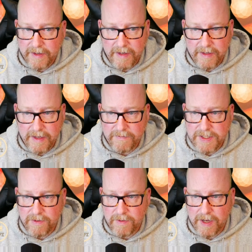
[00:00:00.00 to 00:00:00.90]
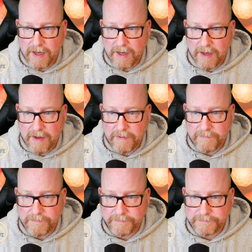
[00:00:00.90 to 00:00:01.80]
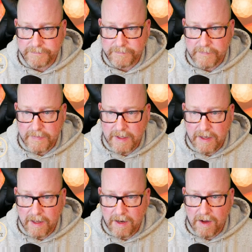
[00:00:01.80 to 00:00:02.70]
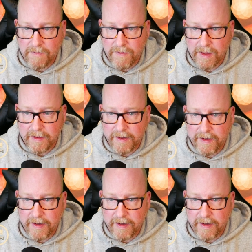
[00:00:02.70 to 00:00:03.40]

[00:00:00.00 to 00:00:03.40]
and it gives you a log file,